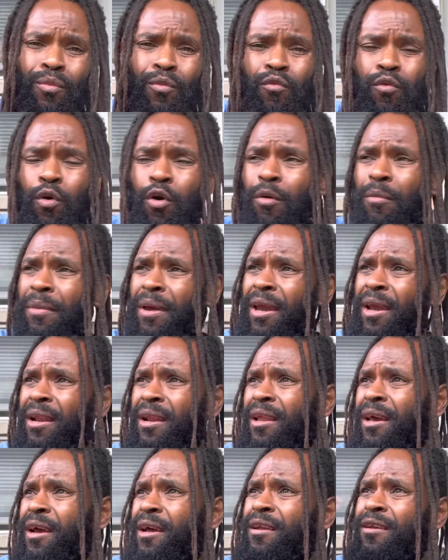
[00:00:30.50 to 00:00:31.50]
romaine
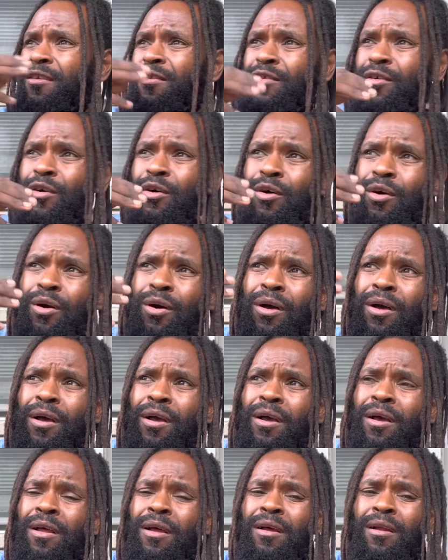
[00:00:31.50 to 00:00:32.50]
lettuce or
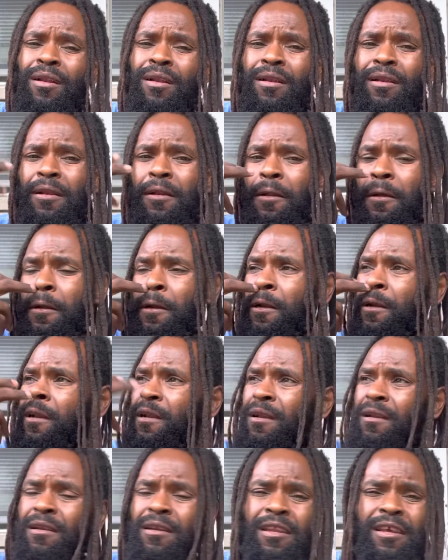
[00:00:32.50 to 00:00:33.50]

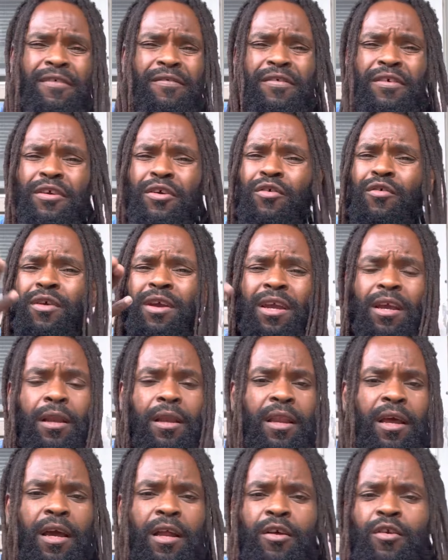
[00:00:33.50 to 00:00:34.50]
leafy green
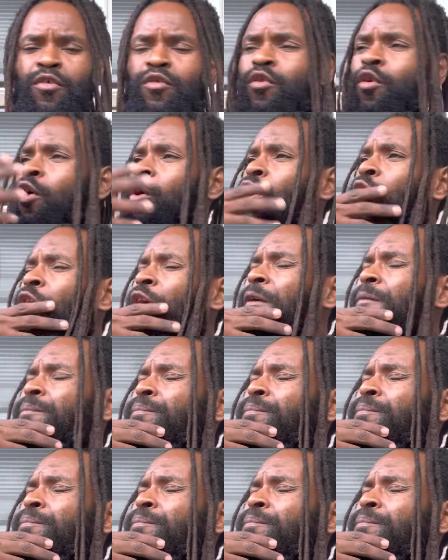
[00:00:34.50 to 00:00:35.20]
lettuce or